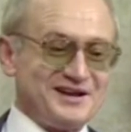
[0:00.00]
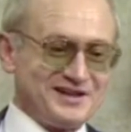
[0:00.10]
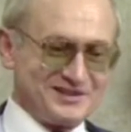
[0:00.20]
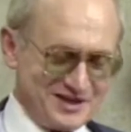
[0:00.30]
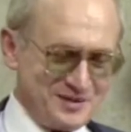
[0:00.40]

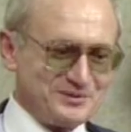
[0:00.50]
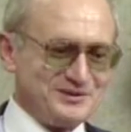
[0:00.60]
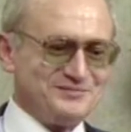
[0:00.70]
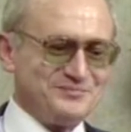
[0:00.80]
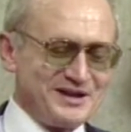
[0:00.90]
It
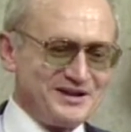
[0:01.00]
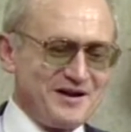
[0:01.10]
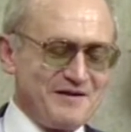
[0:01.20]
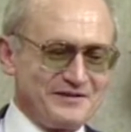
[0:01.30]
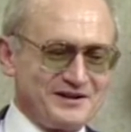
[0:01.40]
happened in
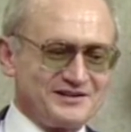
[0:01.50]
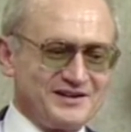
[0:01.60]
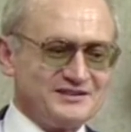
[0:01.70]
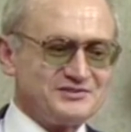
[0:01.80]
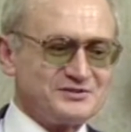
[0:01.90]
many African
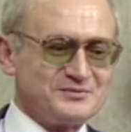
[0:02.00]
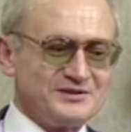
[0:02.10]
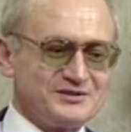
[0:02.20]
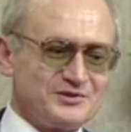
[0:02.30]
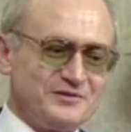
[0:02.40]
countries
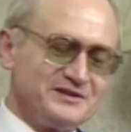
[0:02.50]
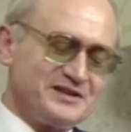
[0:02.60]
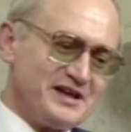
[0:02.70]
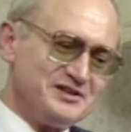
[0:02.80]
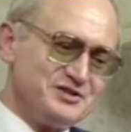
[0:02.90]
when the
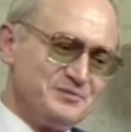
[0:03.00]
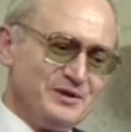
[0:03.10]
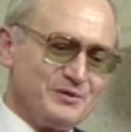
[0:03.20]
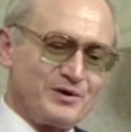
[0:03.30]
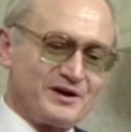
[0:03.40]
Soviet
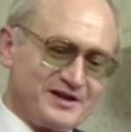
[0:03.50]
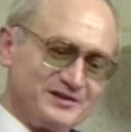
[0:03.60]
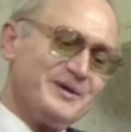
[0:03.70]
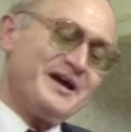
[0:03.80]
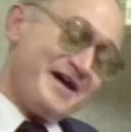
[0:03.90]
KGB were
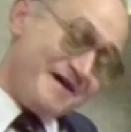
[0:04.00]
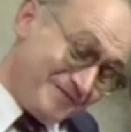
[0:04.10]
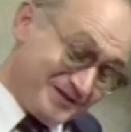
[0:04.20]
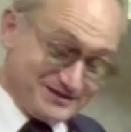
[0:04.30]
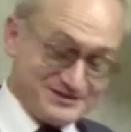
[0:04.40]
killed by
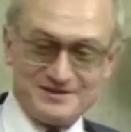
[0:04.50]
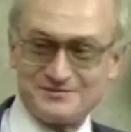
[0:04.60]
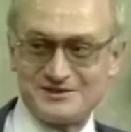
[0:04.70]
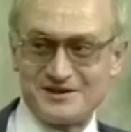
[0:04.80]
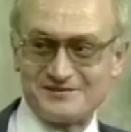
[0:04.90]
Africans
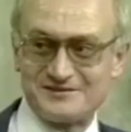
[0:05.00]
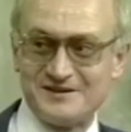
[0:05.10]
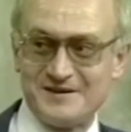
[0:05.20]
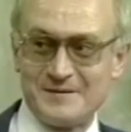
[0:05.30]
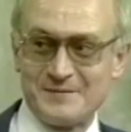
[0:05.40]

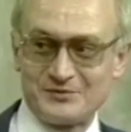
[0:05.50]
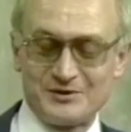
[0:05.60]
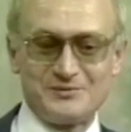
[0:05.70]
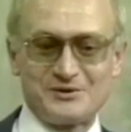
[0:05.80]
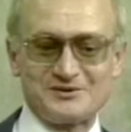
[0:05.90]
themselves.
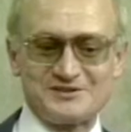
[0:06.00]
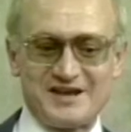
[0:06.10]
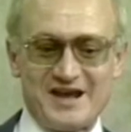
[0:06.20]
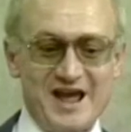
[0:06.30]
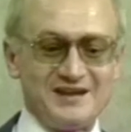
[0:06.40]
Not because
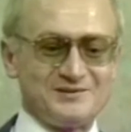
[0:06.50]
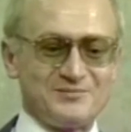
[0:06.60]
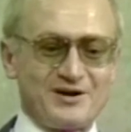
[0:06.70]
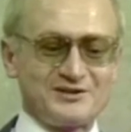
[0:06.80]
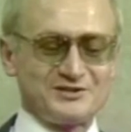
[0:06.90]
they
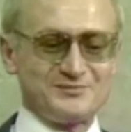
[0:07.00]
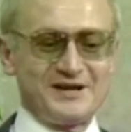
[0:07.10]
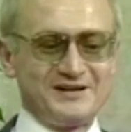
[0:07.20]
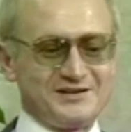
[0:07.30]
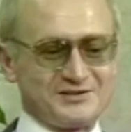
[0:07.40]
hated
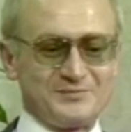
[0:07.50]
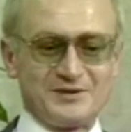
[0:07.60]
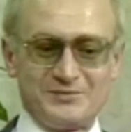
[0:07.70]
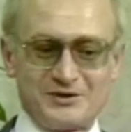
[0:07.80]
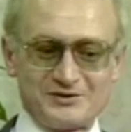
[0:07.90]
Marxism-Leninism,
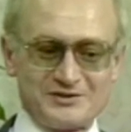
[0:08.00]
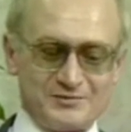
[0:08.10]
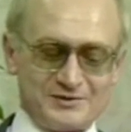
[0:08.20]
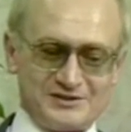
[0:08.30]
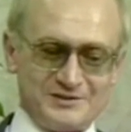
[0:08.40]
but because
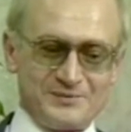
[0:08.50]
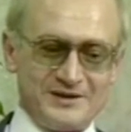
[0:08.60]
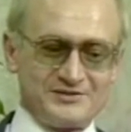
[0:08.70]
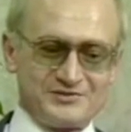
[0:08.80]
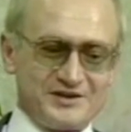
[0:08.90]
they were
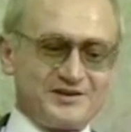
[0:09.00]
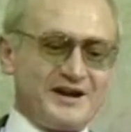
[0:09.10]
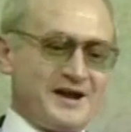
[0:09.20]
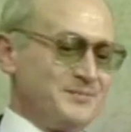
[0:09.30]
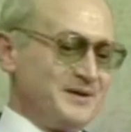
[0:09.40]
simply
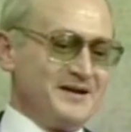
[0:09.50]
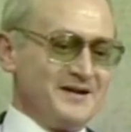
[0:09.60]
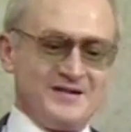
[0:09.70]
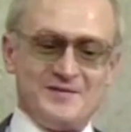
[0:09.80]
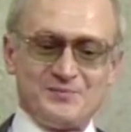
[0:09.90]
trigger-happy
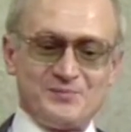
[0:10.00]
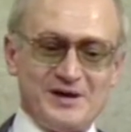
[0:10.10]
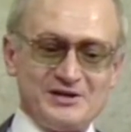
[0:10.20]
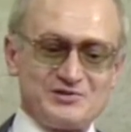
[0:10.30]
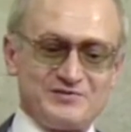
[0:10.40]

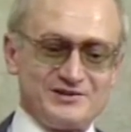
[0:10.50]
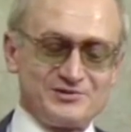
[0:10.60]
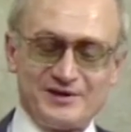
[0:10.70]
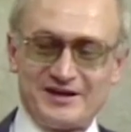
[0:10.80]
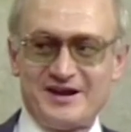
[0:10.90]
bunch of
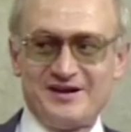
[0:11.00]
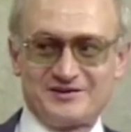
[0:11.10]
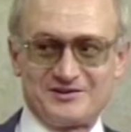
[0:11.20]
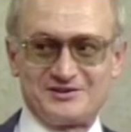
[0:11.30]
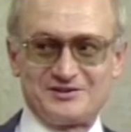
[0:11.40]
unruly
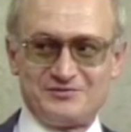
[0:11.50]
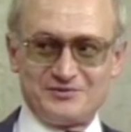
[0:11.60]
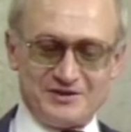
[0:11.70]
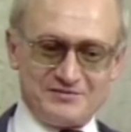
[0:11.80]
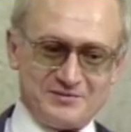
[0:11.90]
characters. If
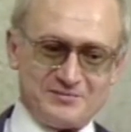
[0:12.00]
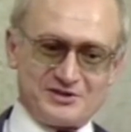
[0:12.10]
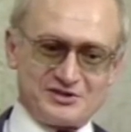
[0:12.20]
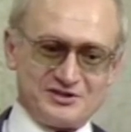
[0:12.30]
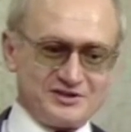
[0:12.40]
you give them a
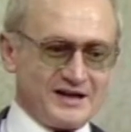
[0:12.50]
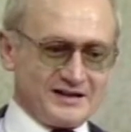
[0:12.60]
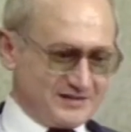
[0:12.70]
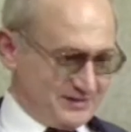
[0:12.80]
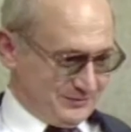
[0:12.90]
machine
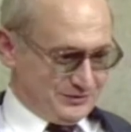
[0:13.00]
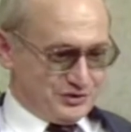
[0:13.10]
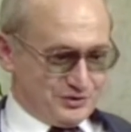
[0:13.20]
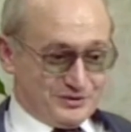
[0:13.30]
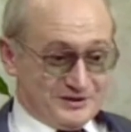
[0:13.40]
gun, they will
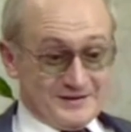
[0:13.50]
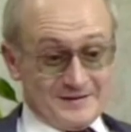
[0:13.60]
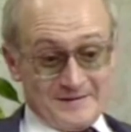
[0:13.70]
shoot.